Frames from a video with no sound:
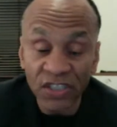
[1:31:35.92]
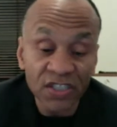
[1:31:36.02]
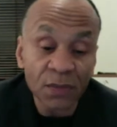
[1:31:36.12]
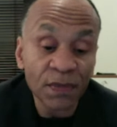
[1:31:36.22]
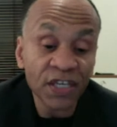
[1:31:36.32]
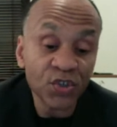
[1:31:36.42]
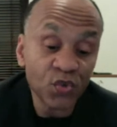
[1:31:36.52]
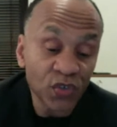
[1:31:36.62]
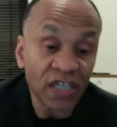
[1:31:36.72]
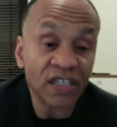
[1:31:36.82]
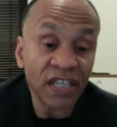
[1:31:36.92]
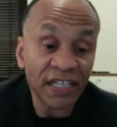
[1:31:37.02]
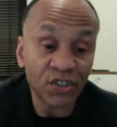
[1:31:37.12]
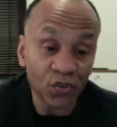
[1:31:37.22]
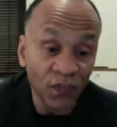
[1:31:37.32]
doesn't mean you
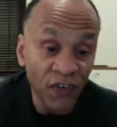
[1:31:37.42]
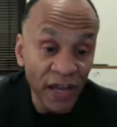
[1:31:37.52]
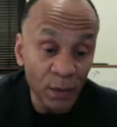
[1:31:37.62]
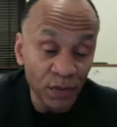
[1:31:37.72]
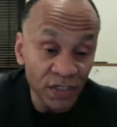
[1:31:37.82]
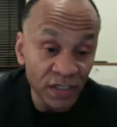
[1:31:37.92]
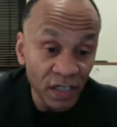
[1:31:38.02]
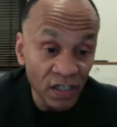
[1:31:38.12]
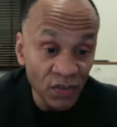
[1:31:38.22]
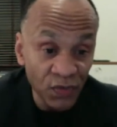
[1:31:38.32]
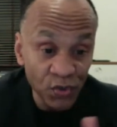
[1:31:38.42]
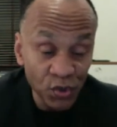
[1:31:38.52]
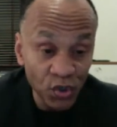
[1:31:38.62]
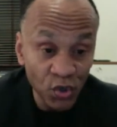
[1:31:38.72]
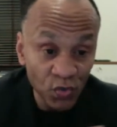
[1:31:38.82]
neglect your family for
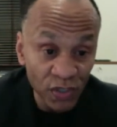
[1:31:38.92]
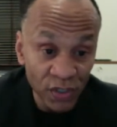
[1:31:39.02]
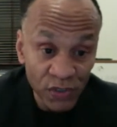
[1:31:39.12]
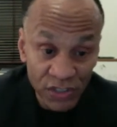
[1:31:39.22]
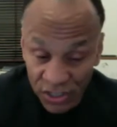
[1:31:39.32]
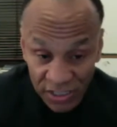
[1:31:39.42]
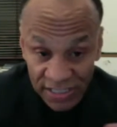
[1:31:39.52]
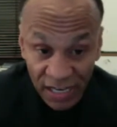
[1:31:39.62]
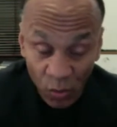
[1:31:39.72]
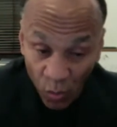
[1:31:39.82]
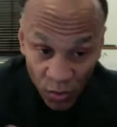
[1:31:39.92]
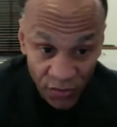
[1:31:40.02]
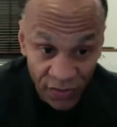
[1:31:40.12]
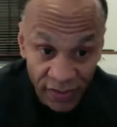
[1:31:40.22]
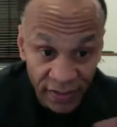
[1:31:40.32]
your career. It's just not
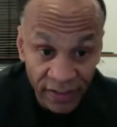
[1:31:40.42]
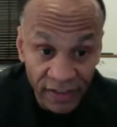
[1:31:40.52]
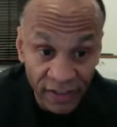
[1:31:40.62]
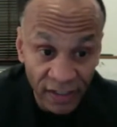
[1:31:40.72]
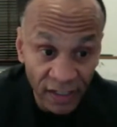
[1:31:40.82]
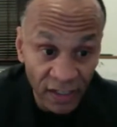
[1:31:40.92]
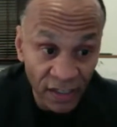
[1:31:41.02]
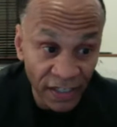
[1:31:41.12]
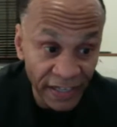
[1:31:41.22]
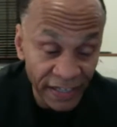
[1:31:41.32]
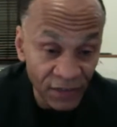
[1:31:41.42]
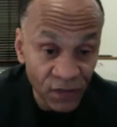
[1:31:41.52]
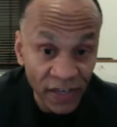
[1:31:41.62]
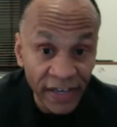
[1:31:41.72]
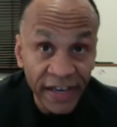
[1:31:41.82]
worth it. And
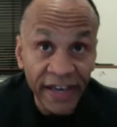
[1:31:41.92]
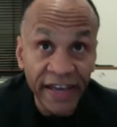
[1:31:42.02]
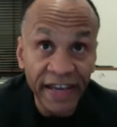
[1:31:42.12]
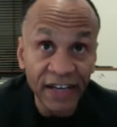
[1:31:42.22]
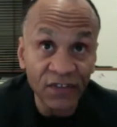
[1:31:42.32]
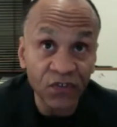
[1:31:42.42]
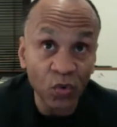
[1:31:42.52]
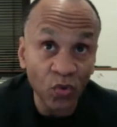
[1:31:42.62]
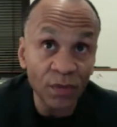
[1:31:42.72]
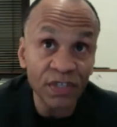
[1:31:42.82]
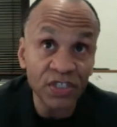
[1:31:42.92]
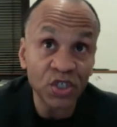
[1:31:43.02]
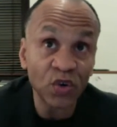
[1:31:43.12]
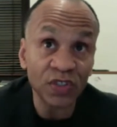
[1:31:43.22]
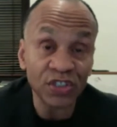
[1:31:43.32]
if the woman is
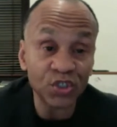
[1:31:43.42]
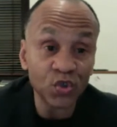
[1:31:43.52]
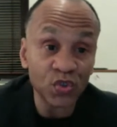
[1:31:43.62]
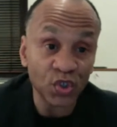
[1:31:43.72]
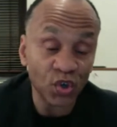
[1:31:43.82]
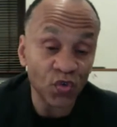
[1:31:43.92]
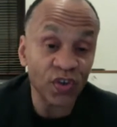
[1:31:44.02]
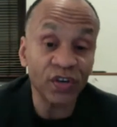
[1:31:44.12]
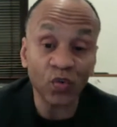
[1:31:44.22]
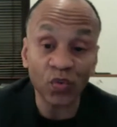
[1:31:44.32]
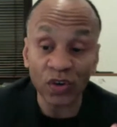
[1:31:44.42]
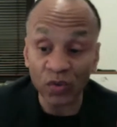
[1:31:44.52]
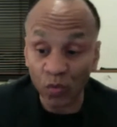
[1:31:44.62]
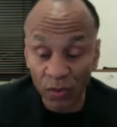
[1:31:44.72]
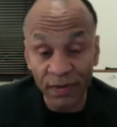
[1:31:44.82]
going to choose her career,
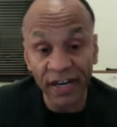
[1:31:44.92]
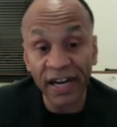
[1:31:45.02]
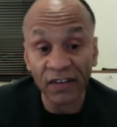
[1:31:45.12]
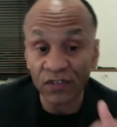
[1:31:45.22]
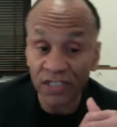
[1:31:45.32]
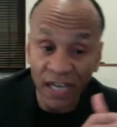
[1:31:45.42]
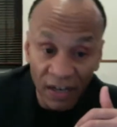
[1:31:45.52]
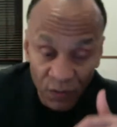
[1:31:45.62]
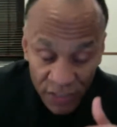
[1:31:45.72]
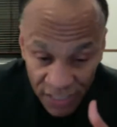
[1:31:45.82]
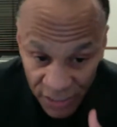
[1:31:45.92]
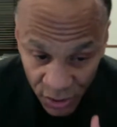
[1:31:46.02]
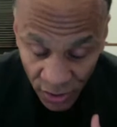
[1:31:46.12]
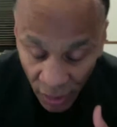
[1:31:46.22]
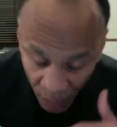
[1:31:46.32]
well, we better have this
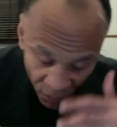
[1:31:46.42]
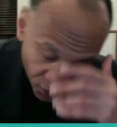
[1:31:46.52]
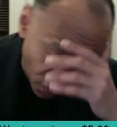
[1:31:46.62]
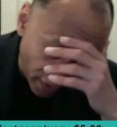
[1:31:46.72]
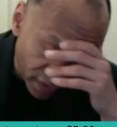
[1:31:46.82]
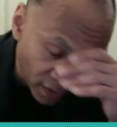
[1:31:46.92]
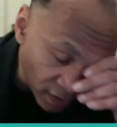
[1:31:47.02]
conversation up front,